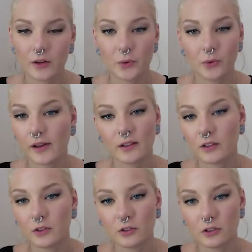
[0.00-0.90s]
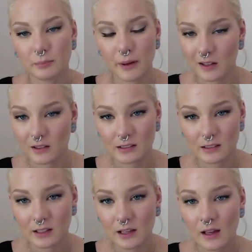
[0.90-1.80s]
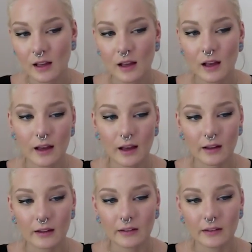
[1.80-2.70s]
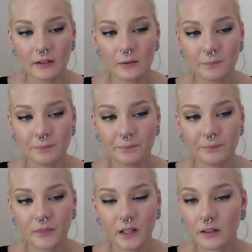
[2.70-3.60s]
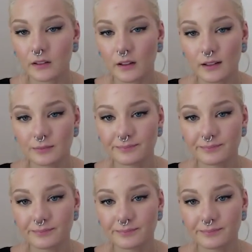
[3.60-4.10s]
rarely use pens. And yeah.